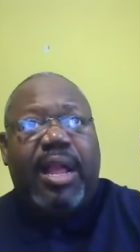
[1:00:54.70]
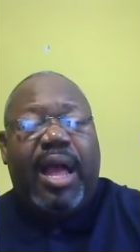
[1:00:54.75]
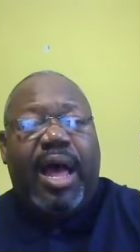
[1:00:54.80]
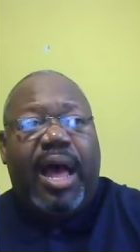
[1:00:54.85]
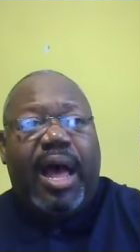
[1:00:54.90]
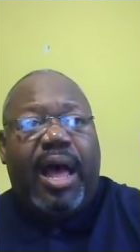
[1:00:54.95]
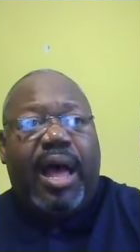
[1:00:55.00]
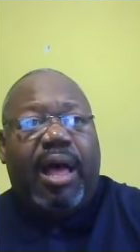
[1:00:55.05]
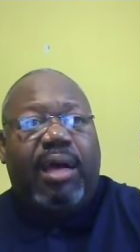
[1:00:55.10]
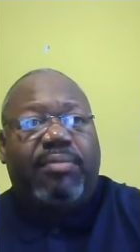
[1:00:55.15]

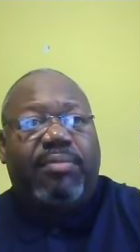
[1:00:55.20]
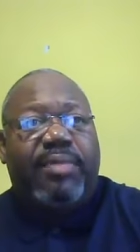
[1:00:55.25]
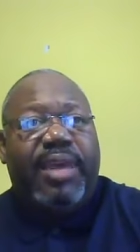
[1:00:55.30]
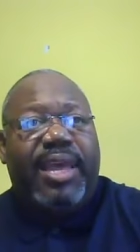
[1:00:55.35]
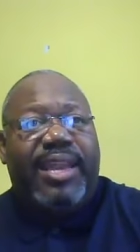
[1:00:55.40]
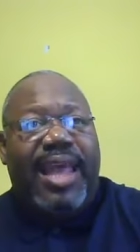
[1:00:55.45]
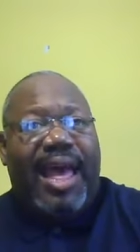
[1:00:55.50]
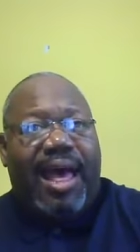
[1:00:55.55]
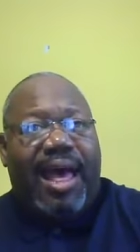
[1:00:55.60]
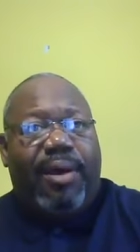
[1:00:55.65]
um,
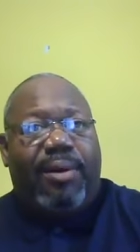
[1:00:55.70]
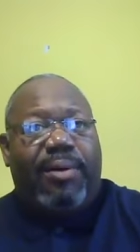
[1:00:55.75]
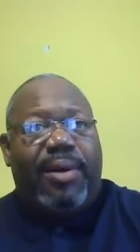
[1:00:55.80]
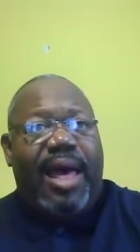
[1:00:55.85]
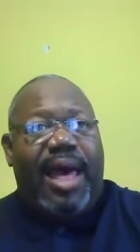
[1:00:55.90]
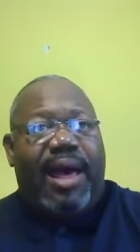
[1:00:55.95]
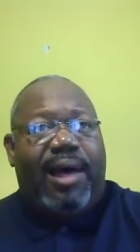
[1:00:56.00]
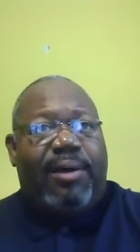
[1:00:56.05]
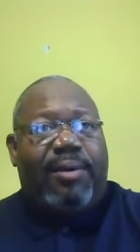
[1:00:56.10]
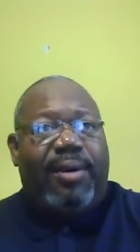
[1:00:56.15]
and how
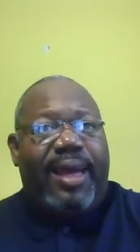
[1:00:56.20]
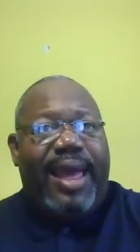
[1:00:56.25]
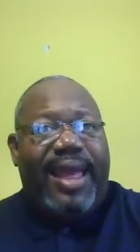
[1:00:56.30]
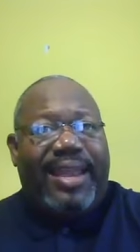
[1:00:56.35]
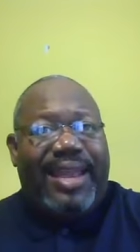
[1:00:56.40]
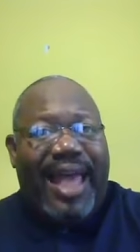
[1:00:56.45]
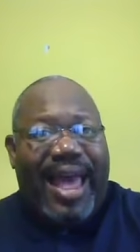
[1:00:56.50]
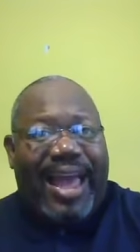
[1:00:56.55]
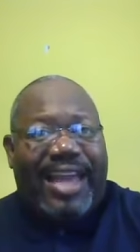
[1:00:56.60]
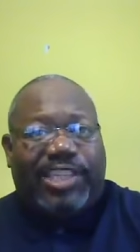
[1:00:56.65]
how
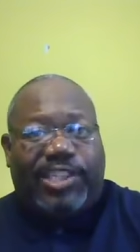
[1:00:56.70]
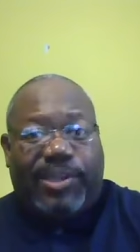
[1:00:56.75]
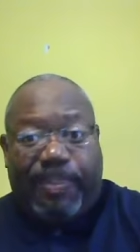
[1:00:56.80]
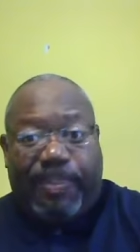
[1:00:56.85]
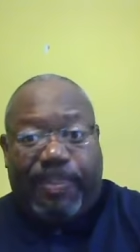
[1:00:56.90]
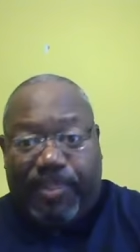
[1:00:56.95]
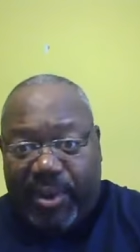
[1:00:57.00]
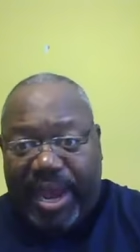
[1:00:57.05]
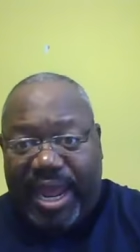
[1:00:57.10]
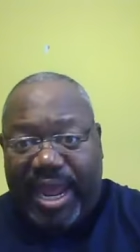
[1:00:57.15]
Elijah
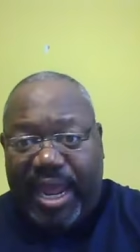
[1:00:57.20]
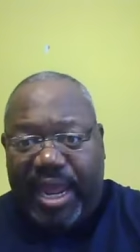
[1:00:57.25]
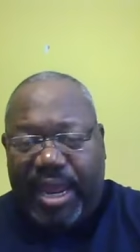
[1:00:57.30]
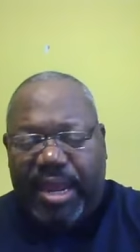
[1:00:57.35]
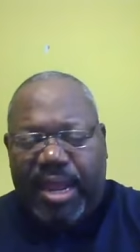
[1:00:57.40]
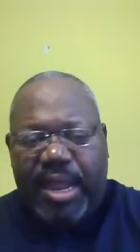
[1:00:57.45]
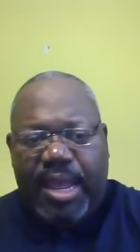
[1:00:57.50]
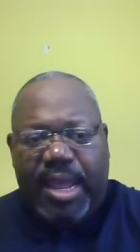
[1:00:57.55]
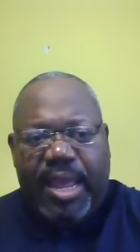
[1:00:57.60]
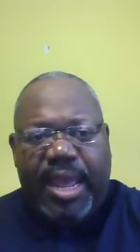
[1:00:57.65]

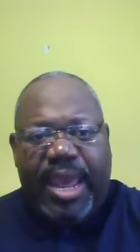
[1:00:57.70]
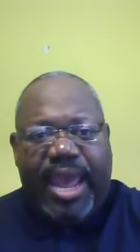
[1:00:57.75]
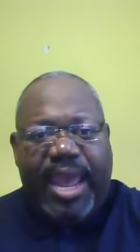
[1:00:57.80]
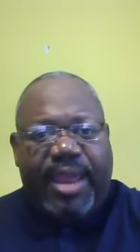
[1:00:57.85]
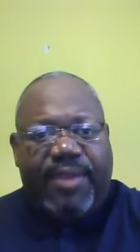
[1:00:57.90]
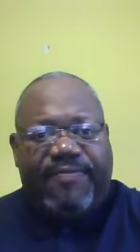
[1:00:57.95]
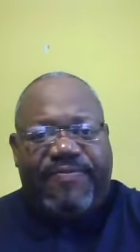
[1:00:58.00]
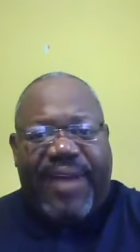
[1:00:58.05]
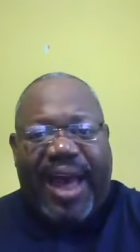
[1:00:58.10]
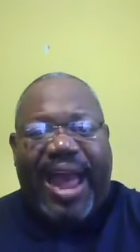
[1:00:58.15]
prayed
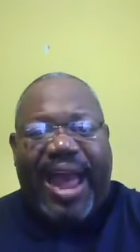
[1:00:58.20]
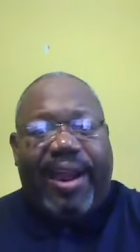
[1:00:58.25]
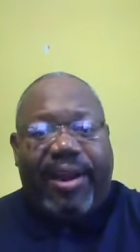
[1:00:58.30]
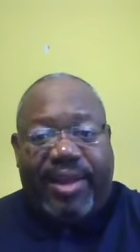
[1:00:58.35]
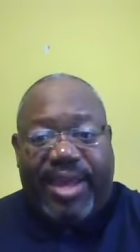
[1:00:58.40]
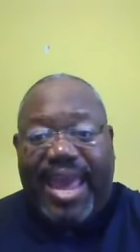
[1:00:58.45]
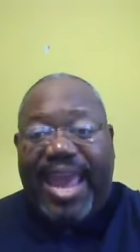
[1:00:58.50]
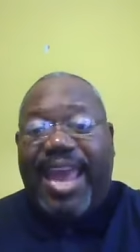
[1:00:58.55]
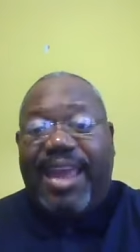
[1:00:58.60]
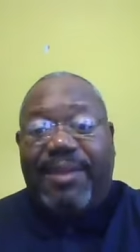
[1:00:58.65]
and
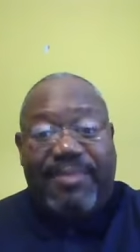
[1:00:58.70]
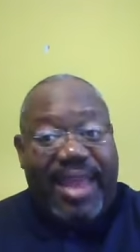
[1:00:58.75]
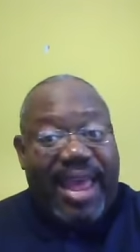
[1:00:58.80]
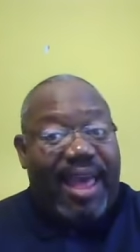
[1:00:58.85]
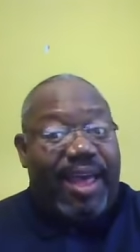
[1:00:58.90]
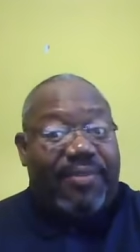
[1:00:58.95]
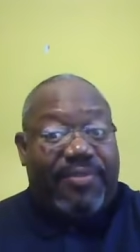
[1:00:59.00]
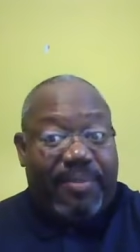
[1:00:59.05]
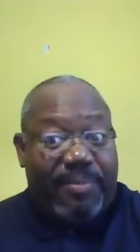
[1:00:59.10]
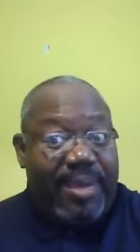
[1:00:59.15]
fire came
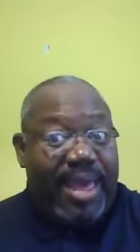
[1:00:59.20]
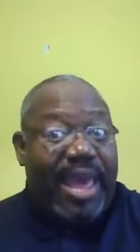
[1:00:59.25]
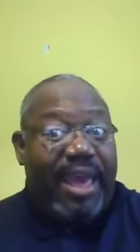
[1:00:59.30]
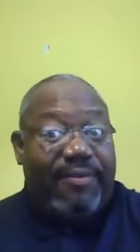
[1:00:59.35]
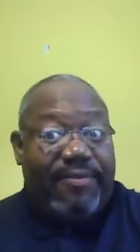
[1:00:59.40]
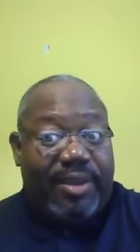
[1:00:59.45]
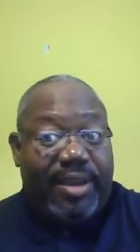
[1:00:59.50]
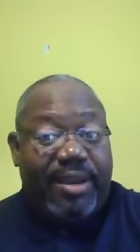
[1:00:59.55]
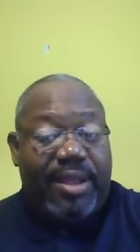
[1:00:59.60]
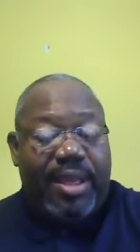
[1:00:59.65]
down from
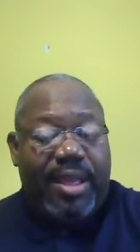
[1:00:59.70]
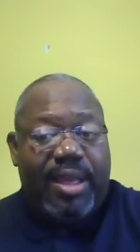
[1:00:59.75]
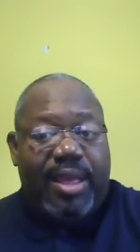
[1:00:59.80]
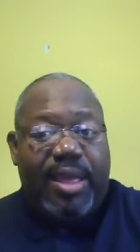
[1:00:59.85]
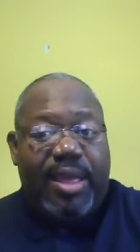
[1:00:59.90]
heaven